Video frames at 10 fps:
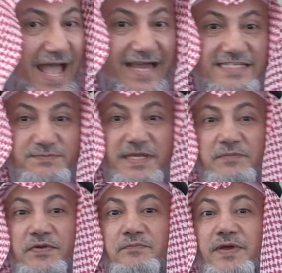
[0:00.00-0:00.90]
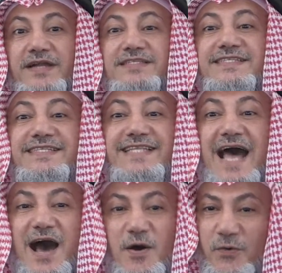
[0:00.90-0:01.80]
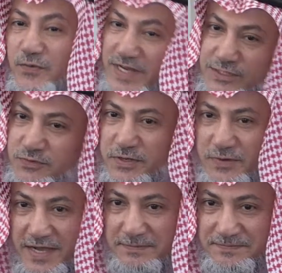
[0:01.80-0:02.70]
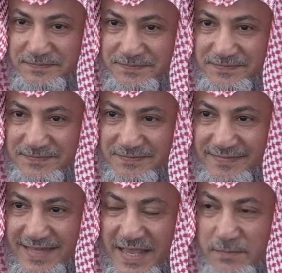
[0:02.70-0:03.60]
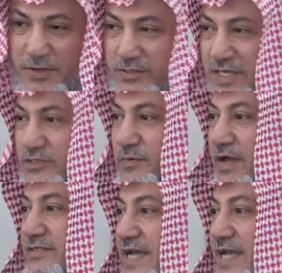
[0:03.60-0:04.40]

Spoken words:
And it's being prepared now, not when you come. Because Allah subhanahu wa